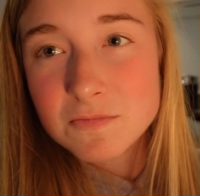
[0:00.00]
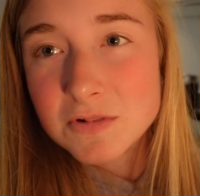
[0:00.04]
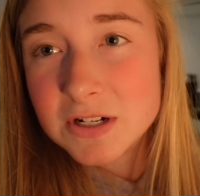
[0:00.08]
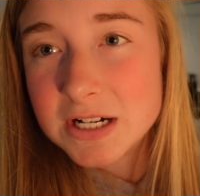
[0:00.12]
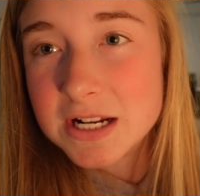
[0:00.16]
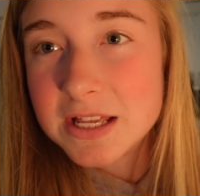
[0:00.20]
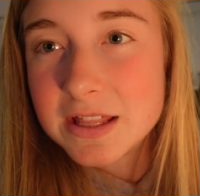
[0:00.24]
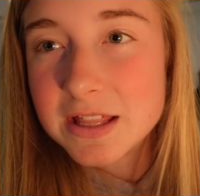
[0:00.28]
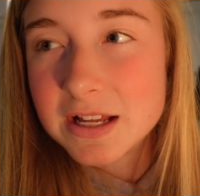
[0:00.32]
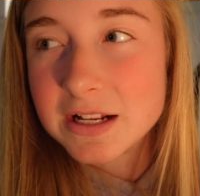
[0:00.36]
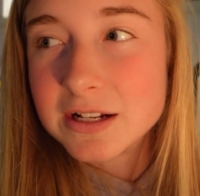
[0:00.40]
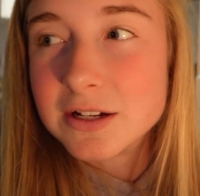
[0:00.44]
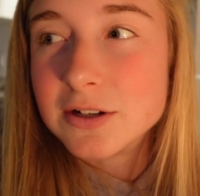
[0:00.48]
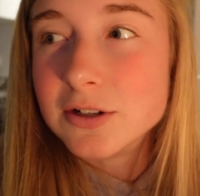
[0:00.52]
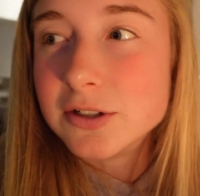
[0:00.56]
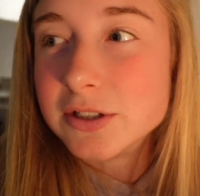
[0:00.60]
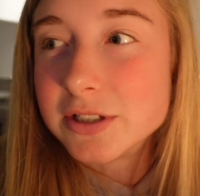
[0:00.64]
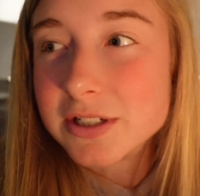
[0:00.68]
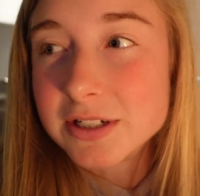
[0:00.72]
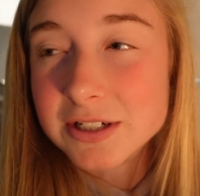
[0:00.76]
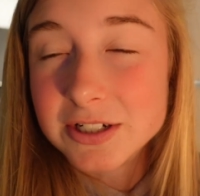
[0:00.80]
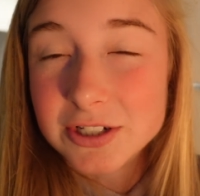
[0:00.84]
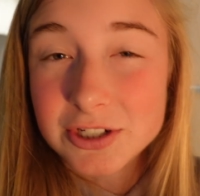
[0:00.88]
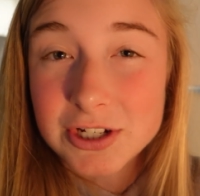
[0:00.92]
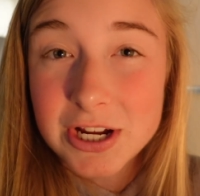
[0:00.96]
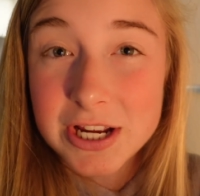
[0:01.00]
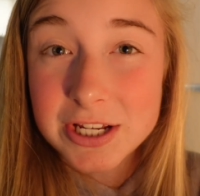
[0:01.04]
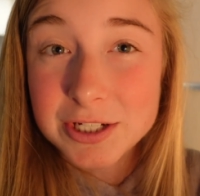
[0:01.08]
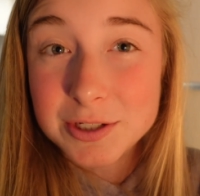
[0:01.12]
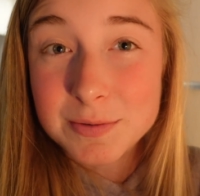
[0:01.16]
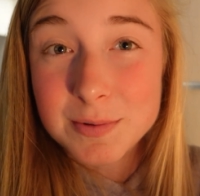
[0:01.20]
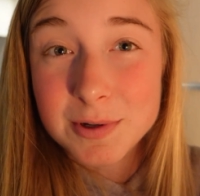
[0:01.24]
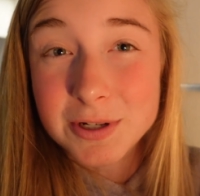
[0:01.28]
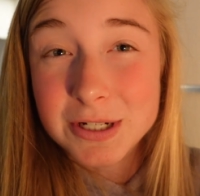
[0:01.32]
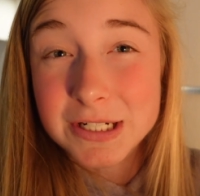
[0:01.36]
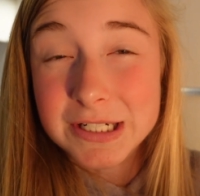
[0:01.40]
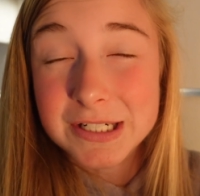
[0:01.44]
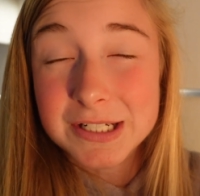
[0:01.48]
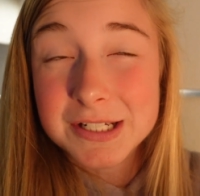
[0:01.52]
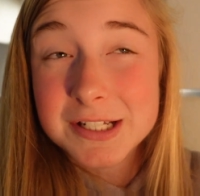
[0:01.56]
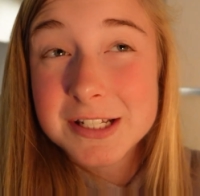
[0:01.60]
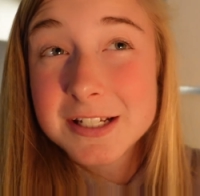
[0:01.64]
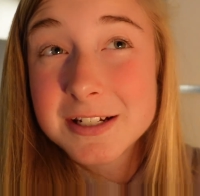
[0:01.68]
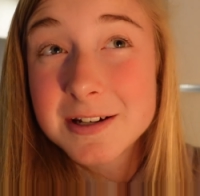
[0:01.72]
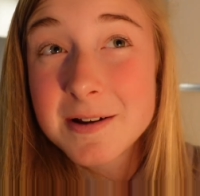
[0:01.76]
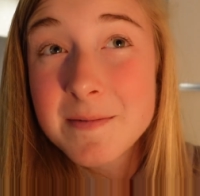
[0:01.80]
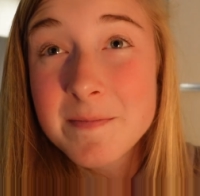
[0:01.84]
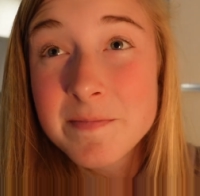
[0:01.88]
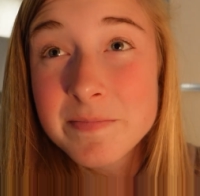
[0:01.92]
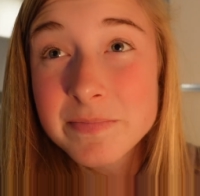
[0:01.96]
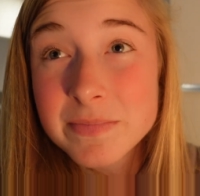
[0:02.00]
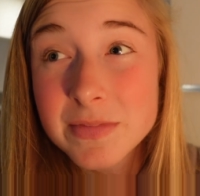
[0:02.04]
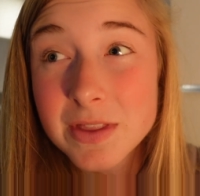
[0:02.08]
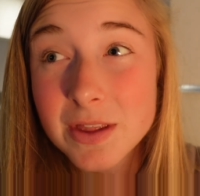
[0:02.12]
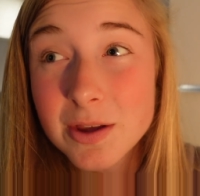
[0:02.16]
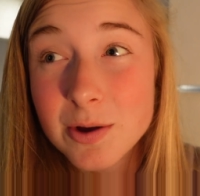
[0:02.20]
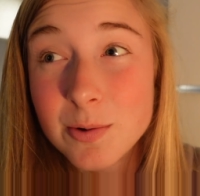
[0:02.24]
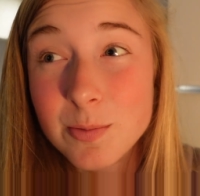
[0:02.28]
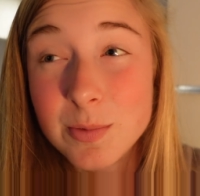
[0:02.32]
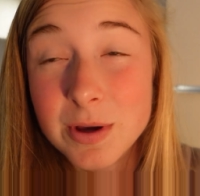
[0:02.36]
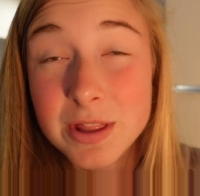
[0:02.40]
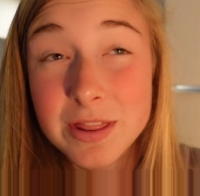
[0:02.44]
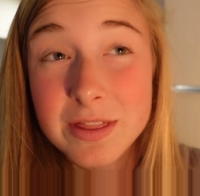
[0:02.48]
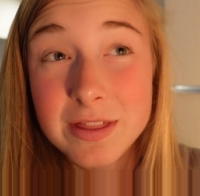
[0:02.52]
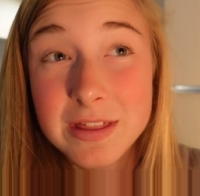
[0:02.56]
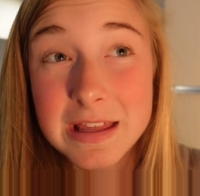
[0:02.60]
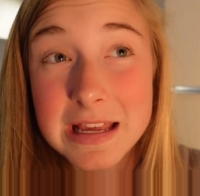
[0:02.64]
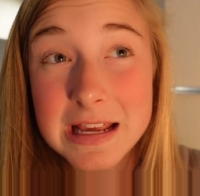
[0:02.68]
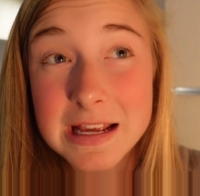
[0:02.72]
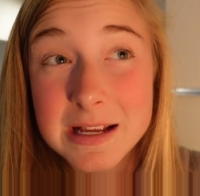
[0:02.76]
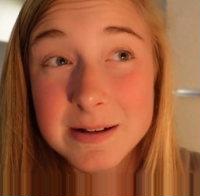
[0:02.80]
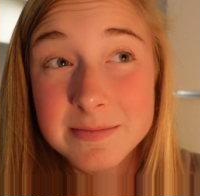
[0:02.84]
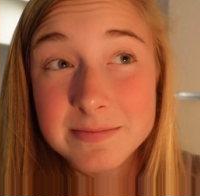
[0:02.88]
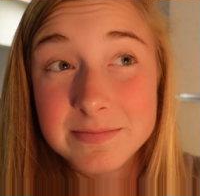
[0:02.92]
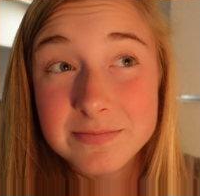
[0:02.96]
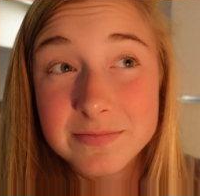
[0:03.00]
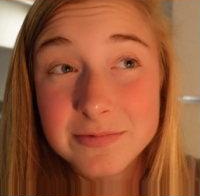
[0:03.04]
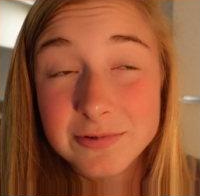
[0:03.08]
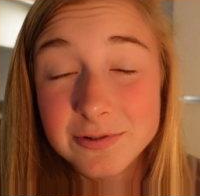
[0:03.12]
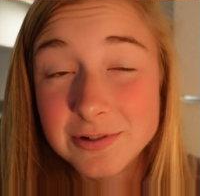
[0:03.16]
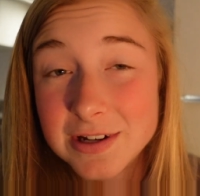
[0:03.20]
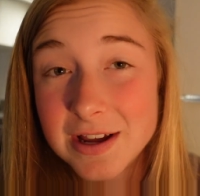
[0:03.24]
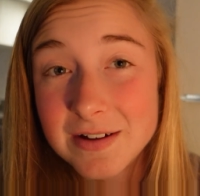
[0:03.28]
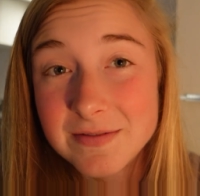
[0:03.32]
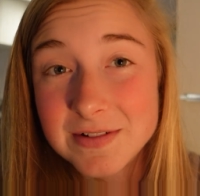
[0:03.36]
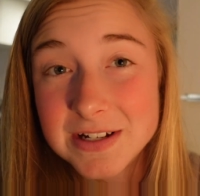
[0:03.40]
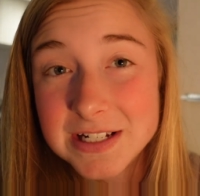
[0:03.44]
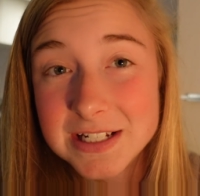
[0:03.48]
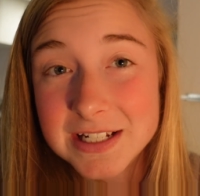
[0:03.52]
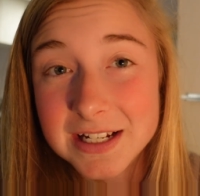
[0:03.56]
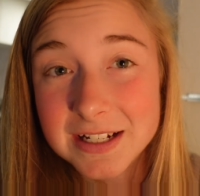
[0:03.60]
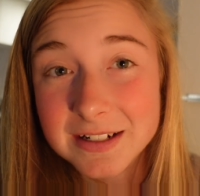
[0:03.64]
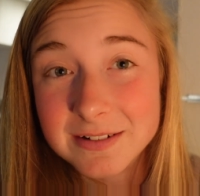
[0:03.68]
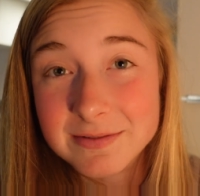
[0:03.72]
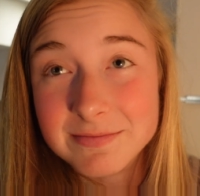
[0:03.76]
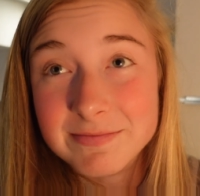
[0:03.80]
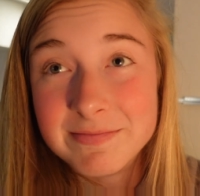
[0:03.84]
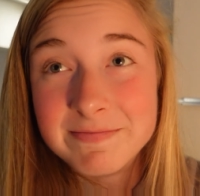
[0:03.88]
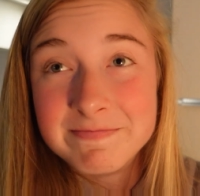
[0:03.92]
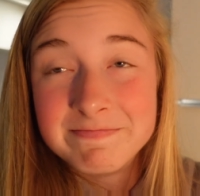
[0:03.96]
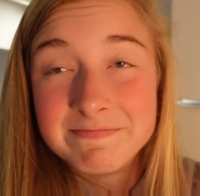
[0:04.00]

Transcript: really think a lot's going to change, to be honest, with the food I'm eating.